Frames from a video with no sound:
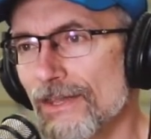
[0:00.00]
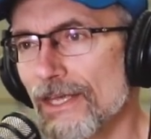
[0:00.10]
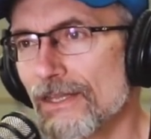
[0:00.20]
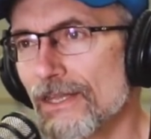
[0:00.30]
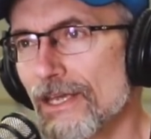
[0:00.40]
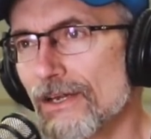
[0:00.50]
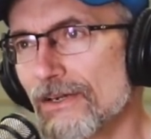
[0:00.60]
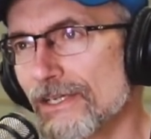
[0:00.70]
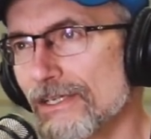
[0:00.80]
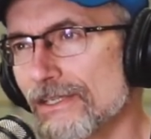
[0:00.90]
then
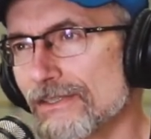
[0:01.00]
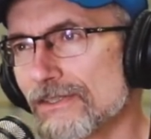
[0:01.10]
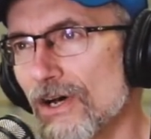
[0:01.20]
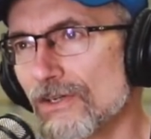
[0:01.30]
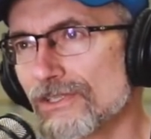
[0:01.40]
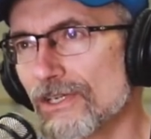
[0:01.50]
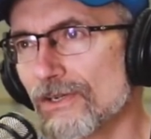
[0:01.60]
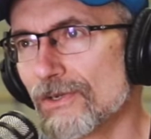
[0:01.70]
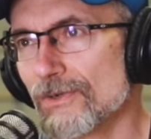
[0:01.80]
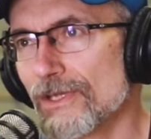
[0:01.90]
there is
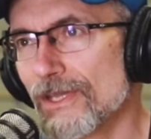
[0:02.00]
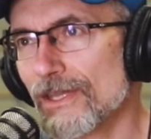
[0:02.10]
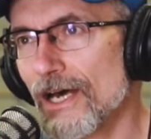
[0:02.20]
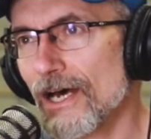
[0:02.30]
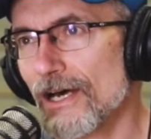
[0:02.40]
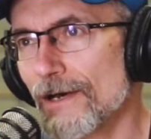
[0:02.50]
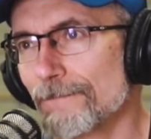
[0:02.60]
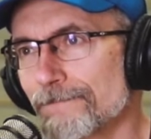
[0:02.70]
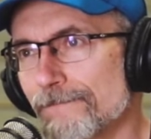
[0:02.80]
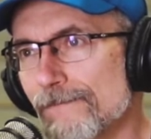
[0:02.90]
also the
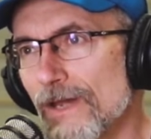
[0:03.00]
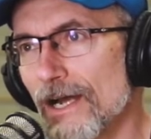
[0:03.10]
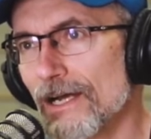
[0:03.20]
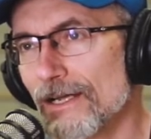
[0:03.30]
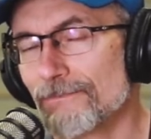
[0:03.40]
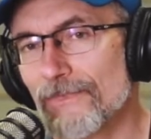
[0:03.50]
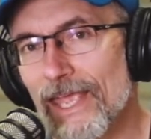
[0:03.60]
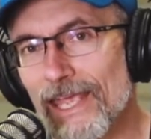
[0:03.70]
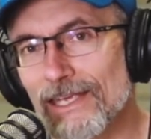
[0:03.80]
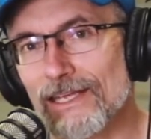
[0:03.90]
uh,
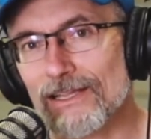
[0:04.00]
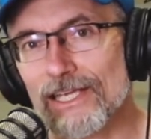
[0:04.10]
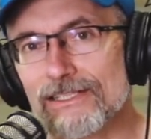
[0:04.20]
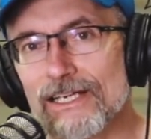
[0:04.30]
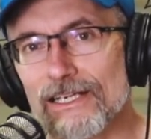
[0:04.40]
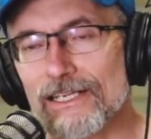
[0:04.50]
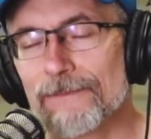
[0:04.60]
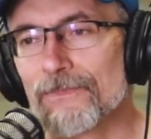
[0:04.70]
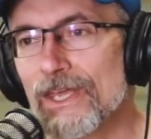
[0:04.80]
hanging leg tuck